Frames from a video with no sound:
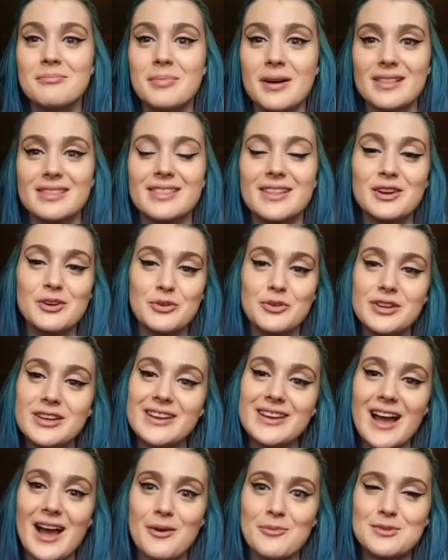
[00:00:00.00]
But
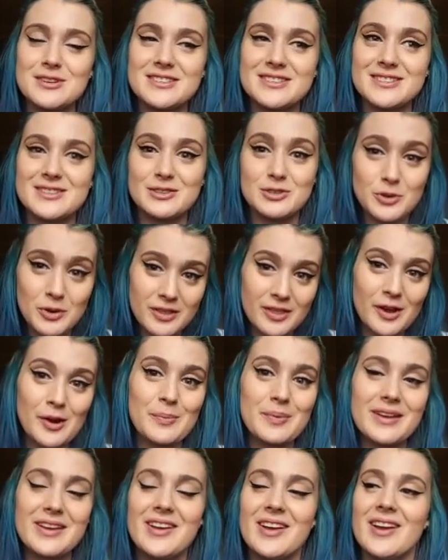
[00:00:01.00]
literally, I was doing
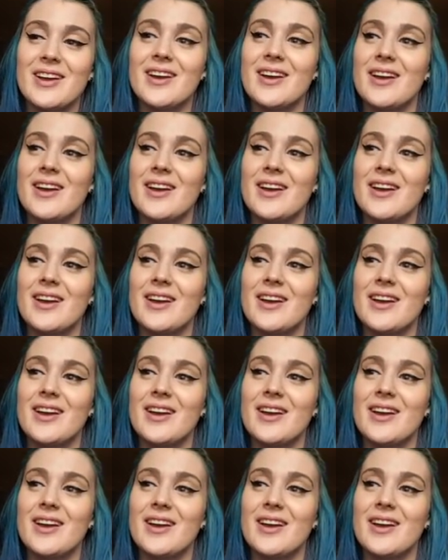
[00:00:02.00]
therapy.